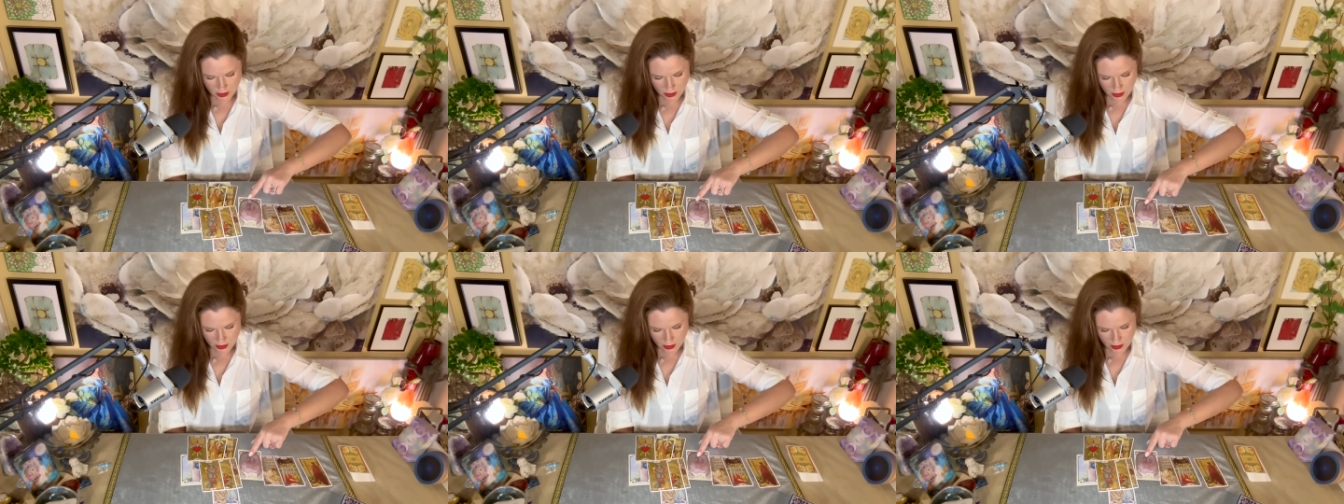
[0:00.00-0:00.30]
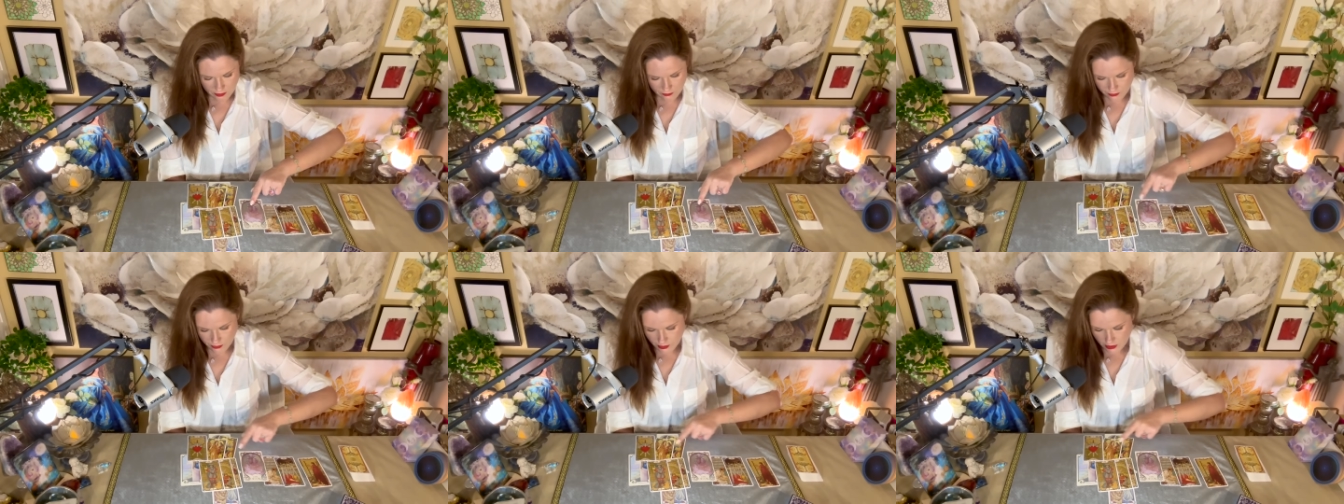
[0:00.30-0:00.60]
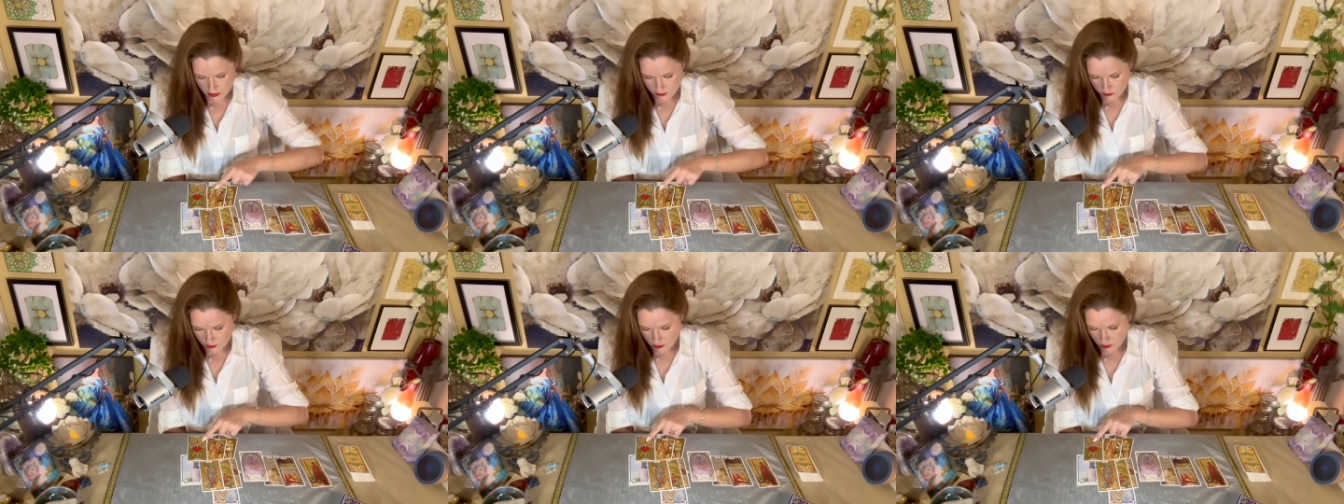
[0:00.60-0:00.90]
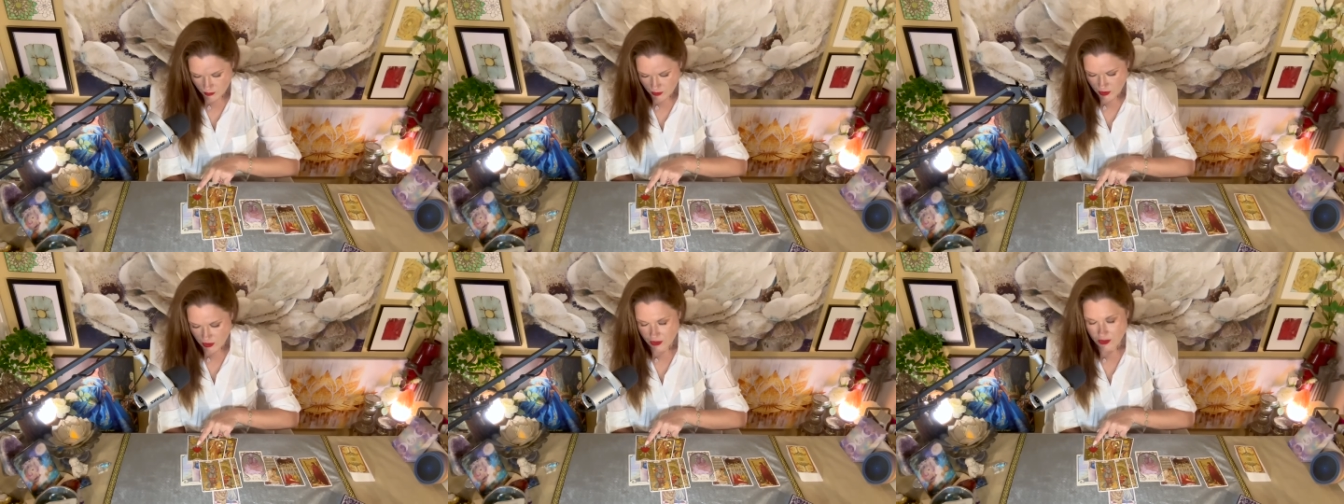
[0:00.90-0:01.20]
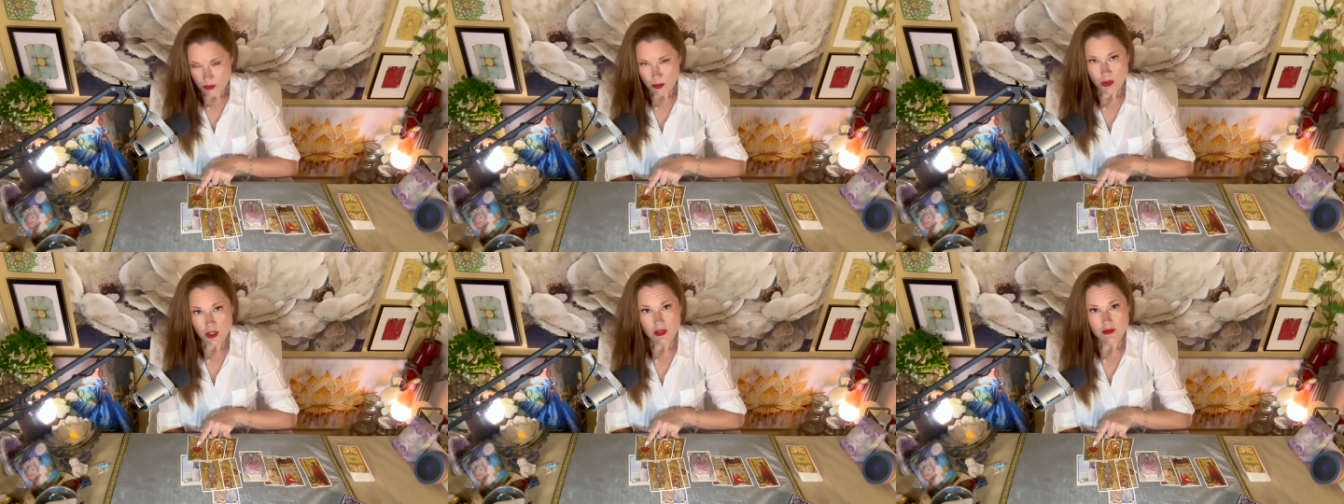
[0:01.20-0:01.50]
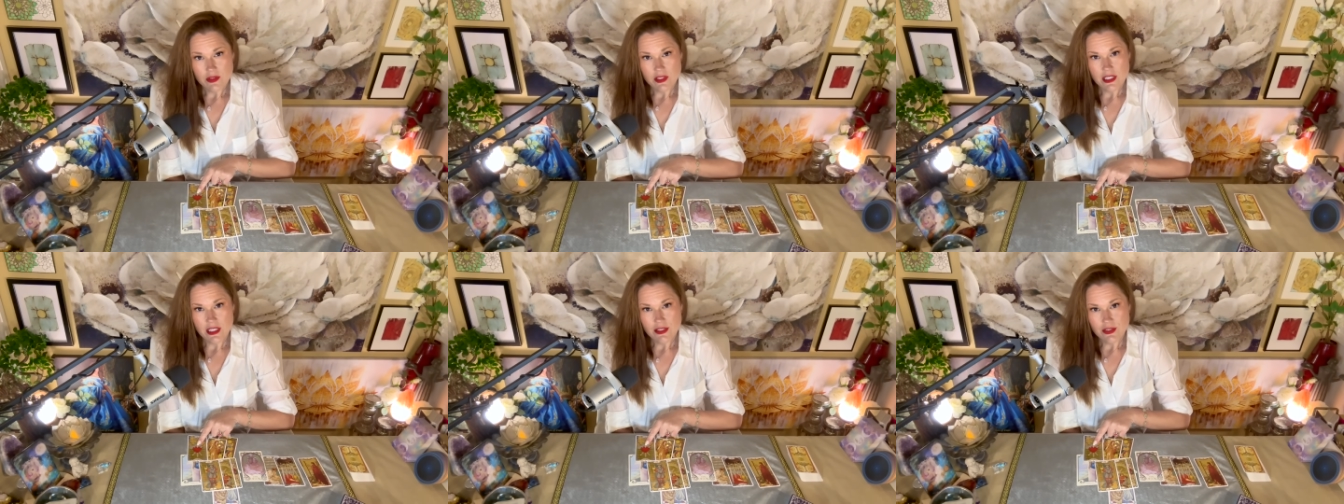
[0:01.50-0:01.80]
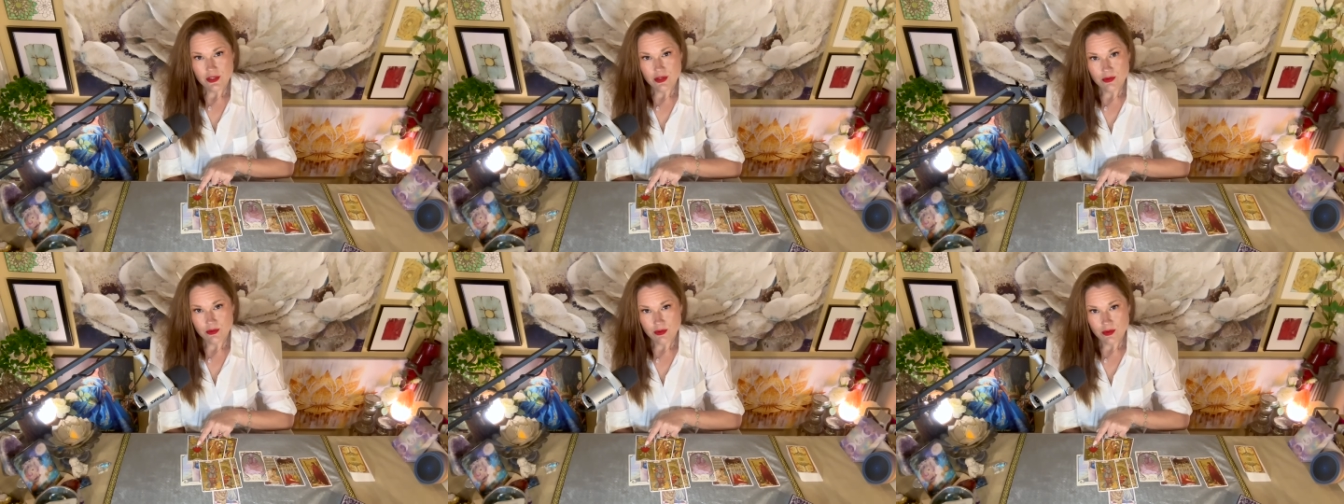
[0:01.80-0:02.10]
If you have so much as a
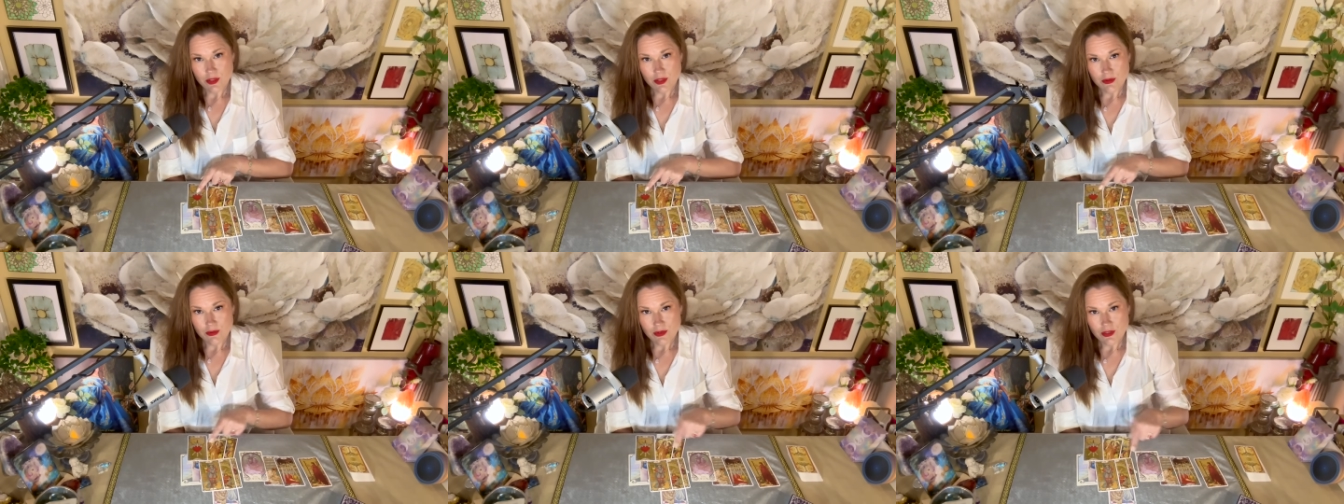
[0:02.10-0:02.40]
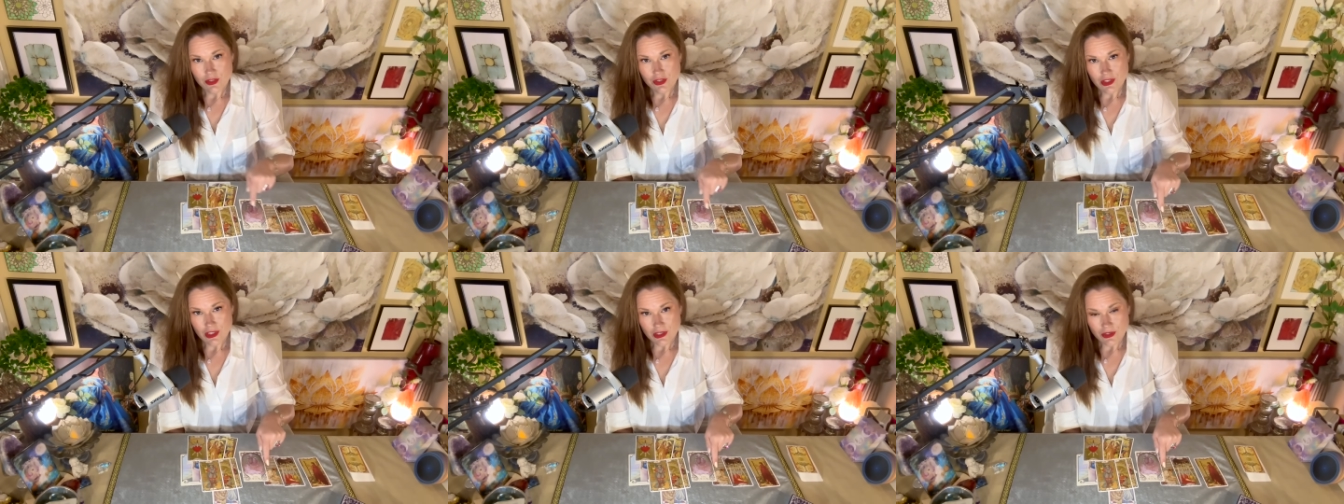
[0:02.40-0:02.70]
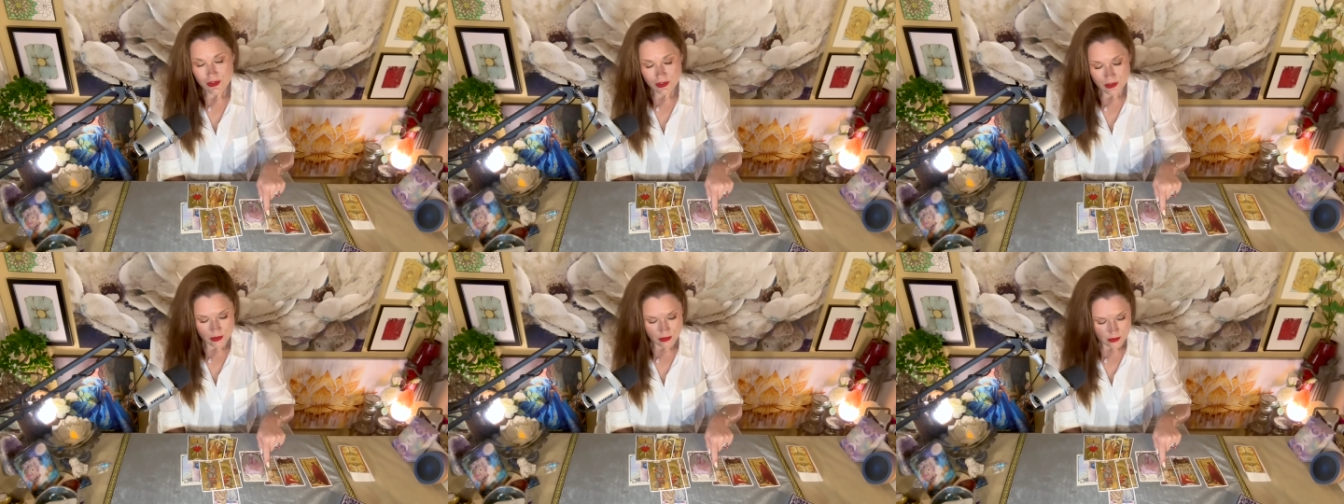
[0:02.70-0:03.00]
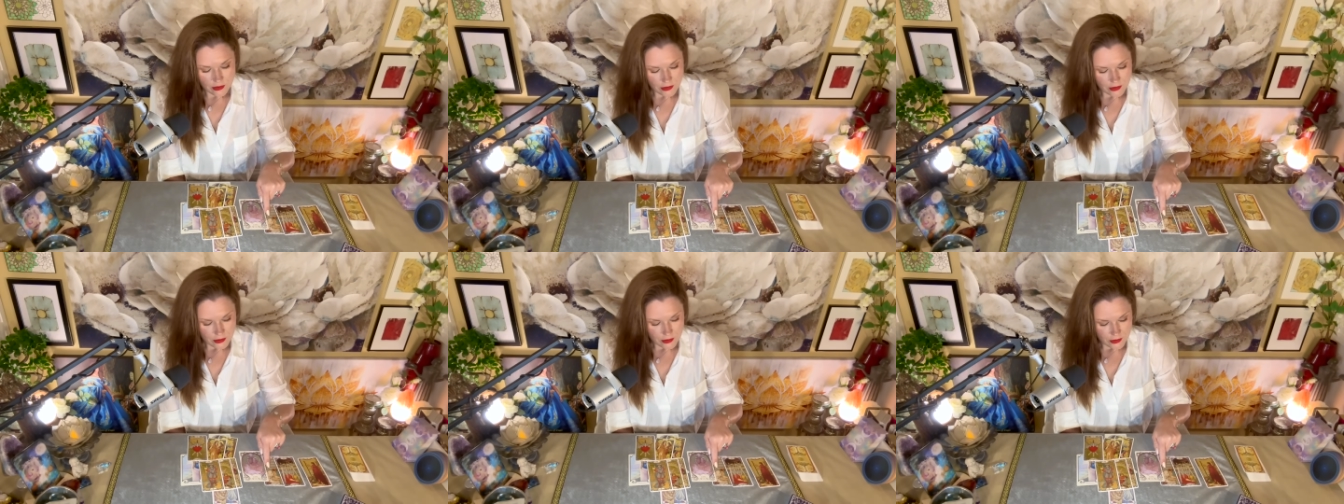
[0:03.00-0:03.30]
provocation of fear of rejection,